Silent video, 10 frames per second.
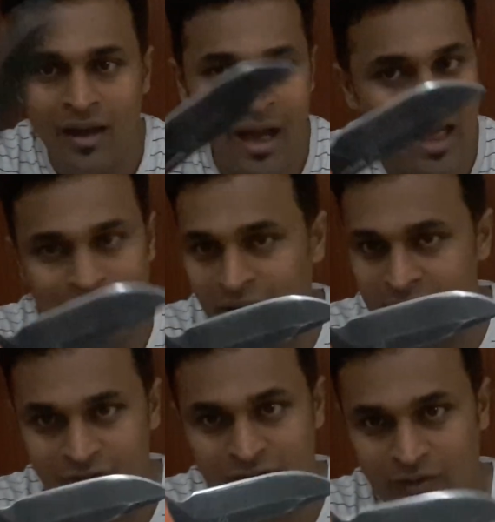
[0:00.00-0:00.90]
I have
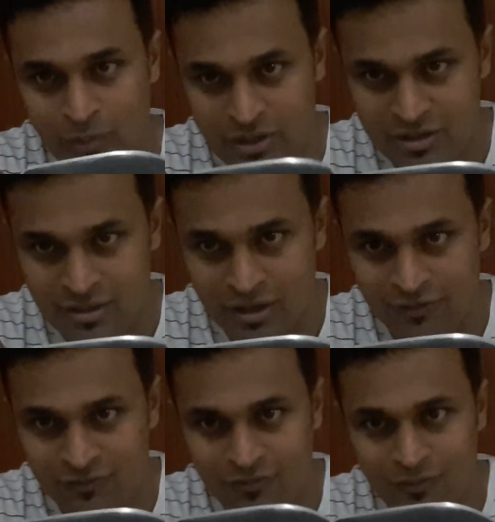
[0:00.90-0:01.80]
done everything with this
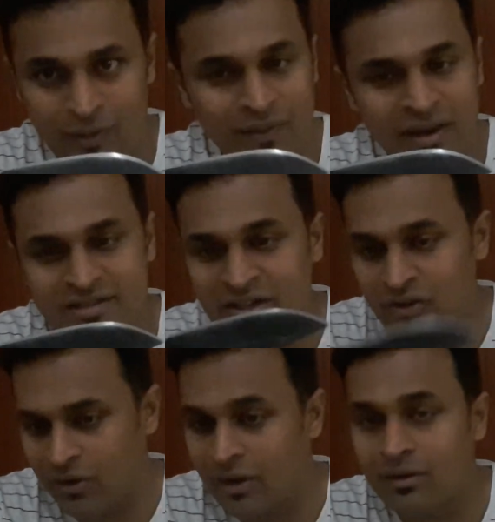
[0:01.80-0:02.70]
knife, whether it's
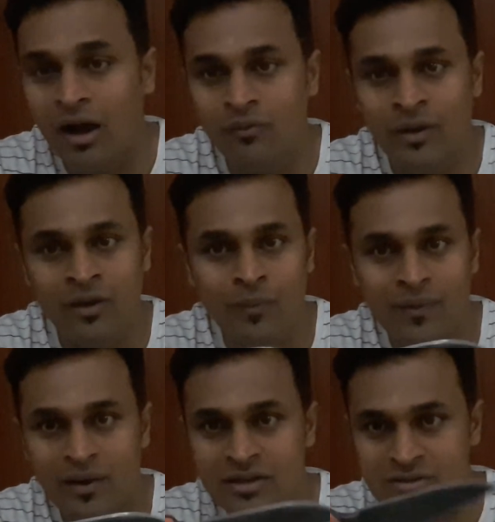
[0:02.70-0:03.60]
intricate carving,
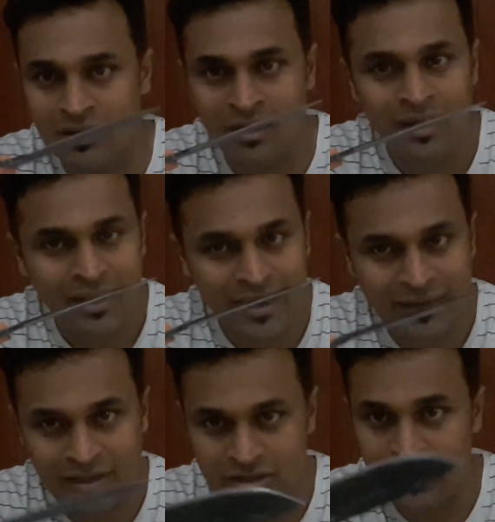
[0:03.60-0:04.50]
whether it's
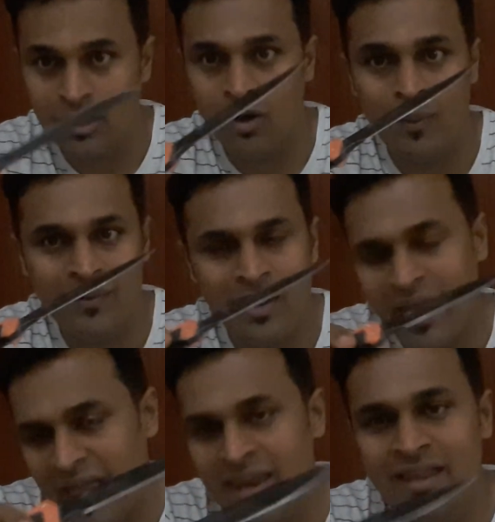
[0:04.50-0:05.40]
getting tinder, whether
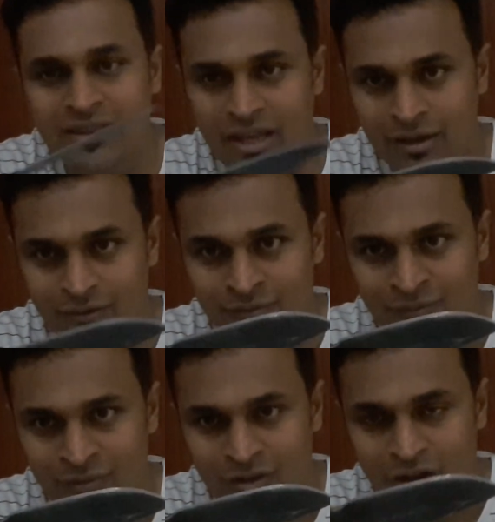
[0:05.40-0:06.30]
anything,
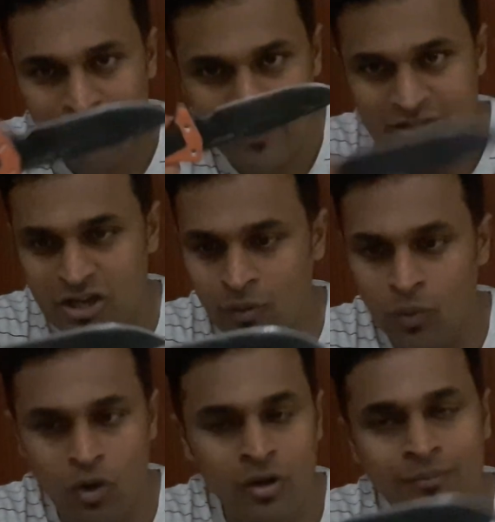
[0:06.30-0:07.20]
fletching
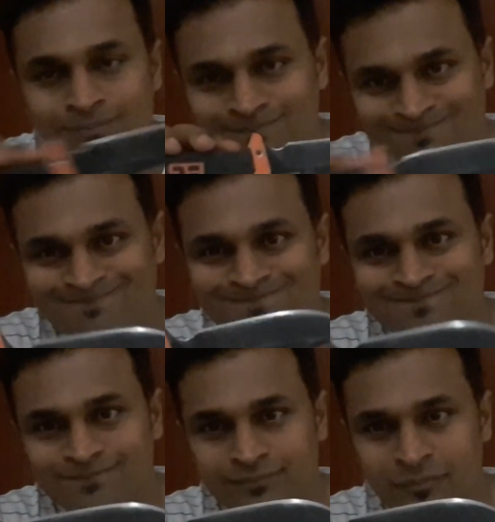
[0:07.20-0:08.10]
wood.
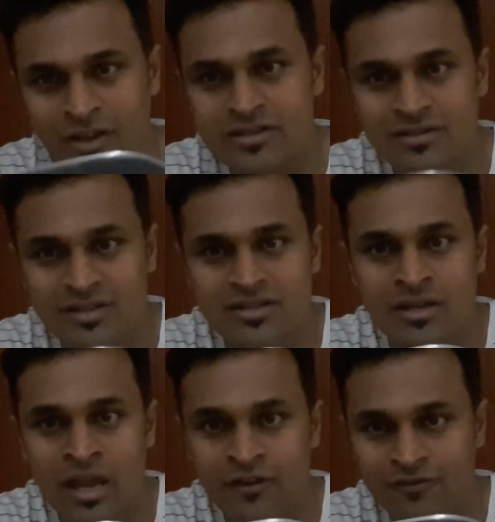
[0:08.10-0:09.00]
This is a
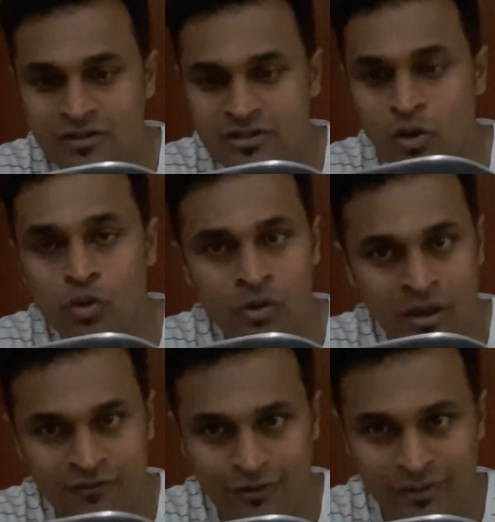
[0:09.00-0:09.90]
knife. This is a go-to
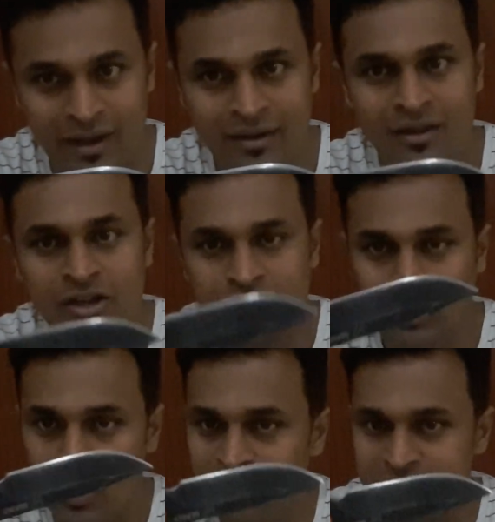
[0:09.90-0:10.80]
knife for that.
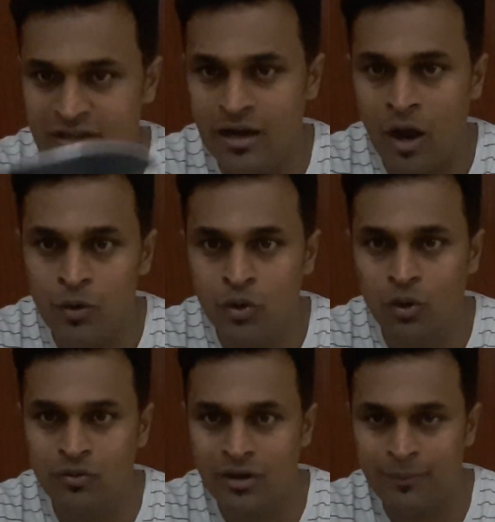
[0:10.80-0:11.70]
So if it's an
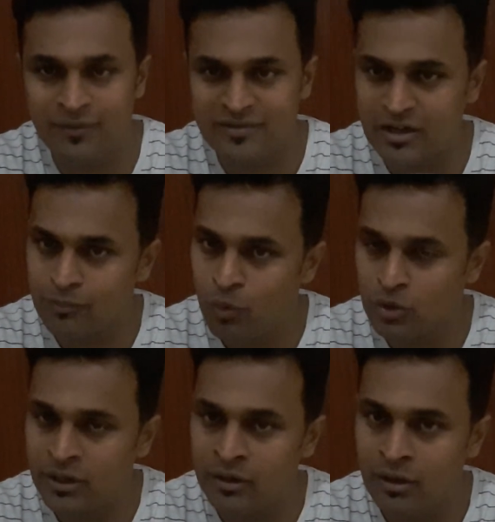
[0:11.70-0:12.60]
outdoor trip, if it's
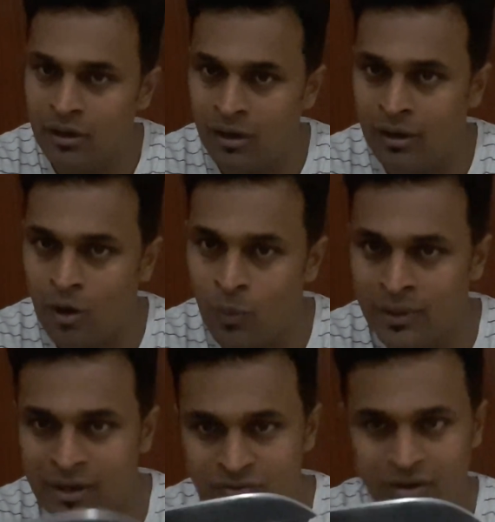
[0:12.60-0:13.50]
more than
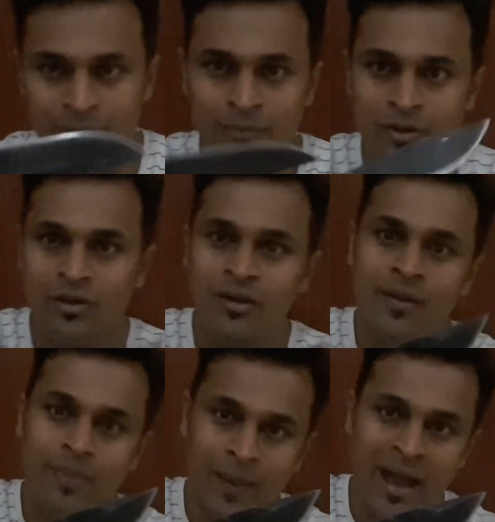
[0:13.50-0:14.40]
overnight trip,
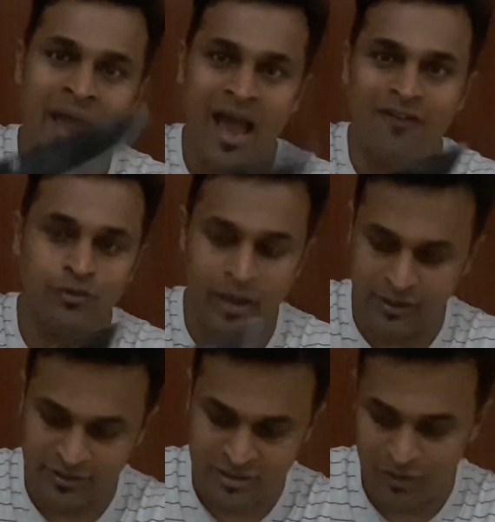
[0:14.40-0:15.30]
I have to
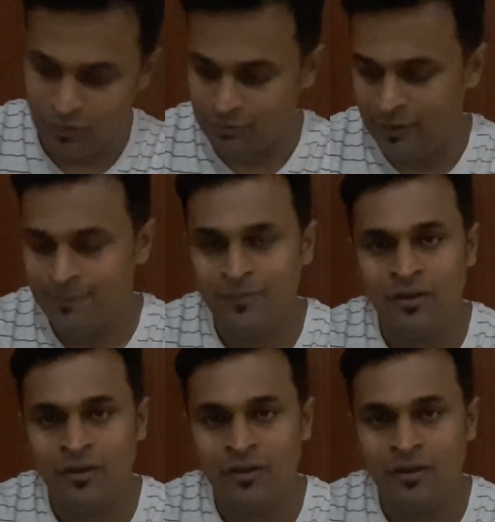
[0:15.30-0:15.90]
carry this knife with me.